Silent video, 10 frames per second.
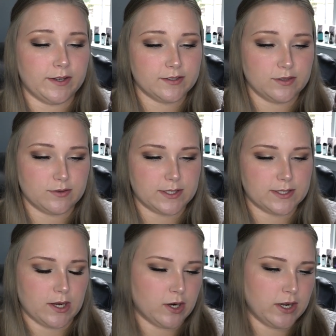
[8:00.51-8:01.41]
does too
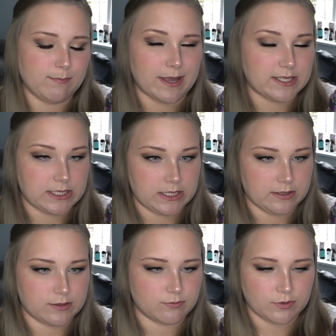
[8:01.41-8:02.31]
since I already bent it and
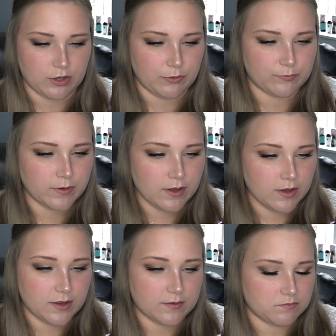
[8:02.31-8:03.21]
it's, you know,
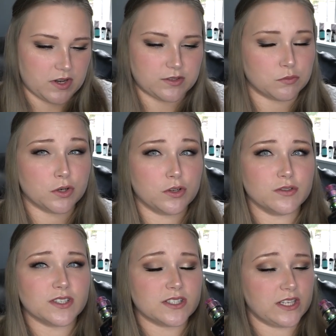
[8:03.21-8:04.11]
I just want to
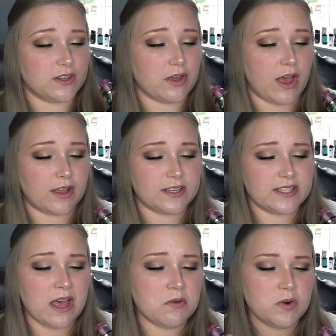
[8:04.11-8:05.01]
use it and see it uh, because
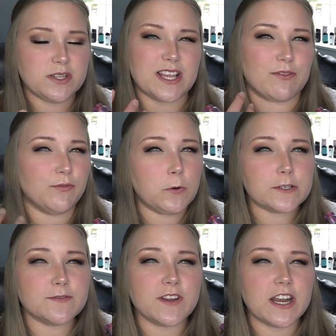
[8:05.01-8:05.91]
that one is like
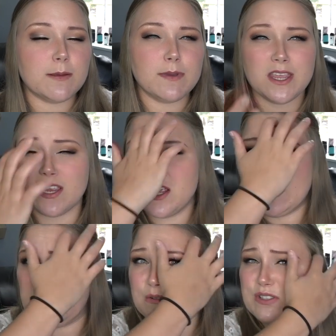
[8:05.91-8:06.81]
force feeding me
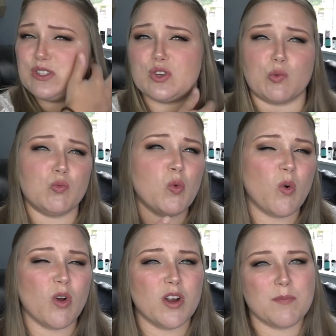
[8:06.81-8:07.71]
and it was just too
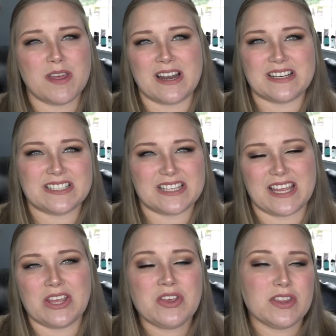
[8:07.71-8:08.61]
warm and I just
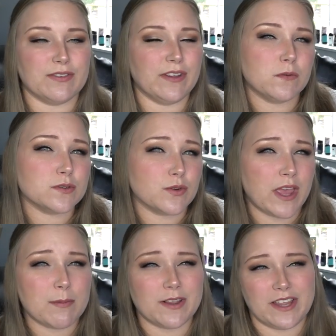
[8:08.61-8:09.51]
like the flavor was
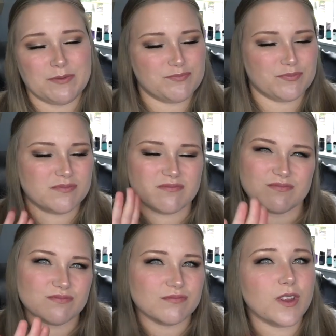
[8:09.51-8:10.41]
okay but like
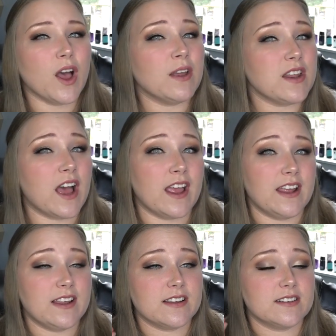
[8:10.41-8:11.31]
I,
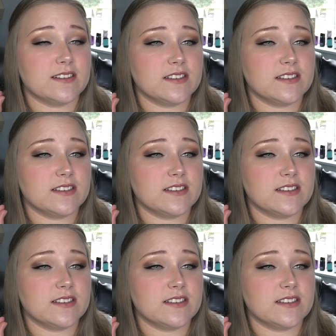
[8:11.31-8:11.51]
I